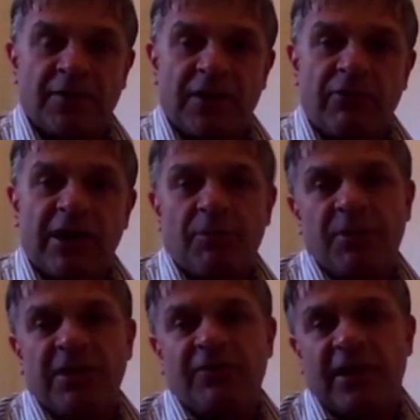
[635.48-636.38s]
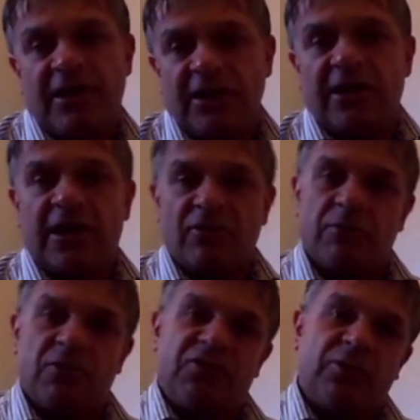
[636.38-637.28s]
and they ring up and give their key
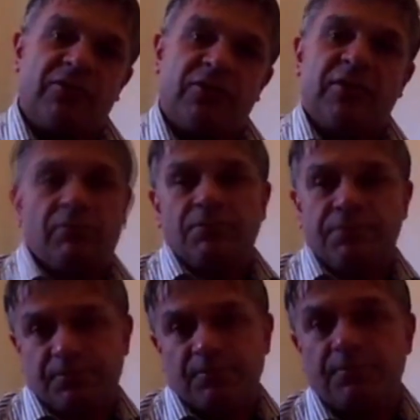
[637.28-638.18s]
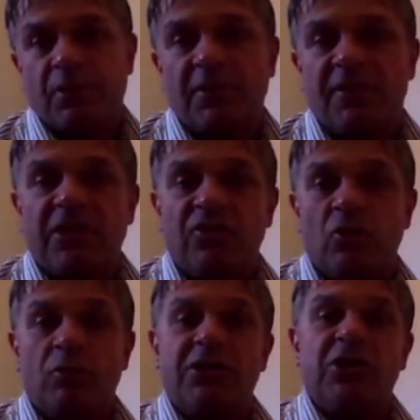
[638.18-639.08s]
account number to whoever probably
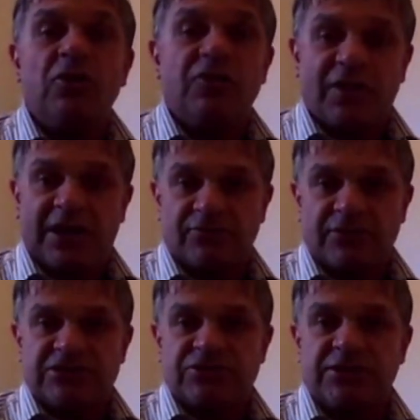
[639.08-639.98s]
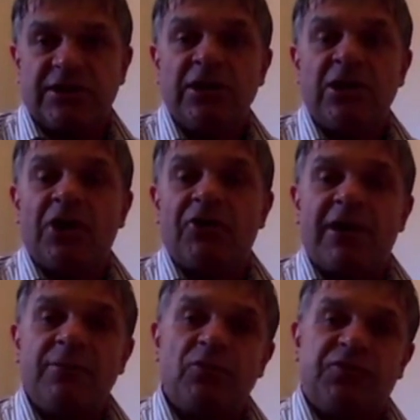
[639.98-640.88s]
they normally use at the land registry,
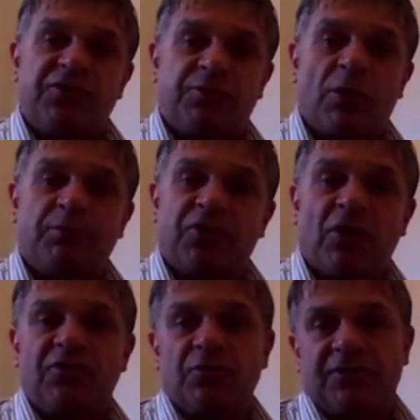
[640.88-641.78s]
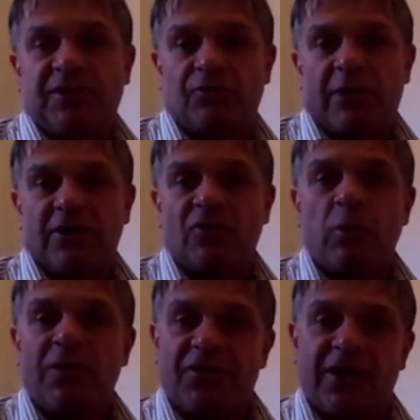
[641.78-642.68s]
and are able to swap title deeds
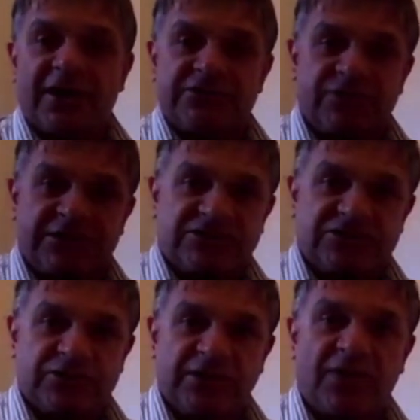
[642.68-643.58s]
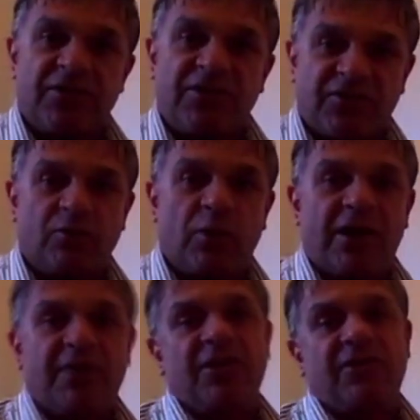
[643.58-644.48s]
around with the land registry. And this is
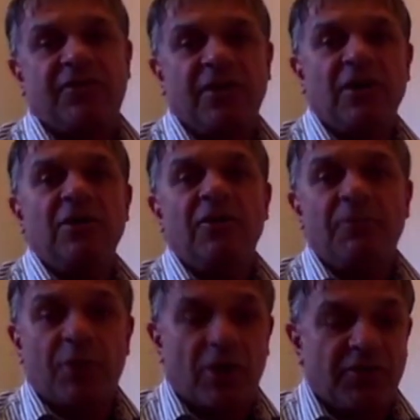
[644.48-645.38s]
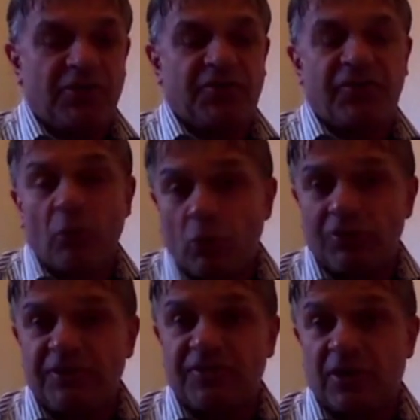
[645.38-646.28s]
where this part of this
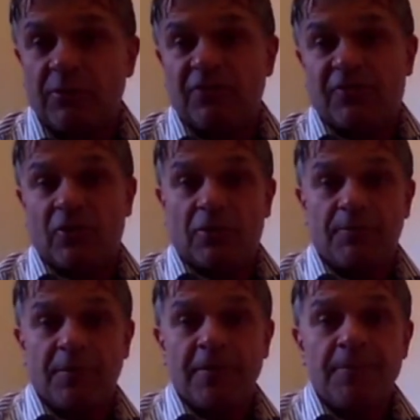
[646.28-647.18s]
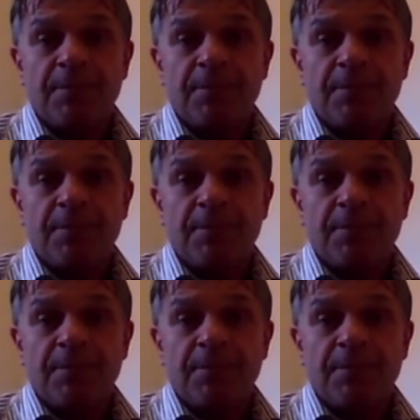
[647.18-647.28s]
fraud is coming from.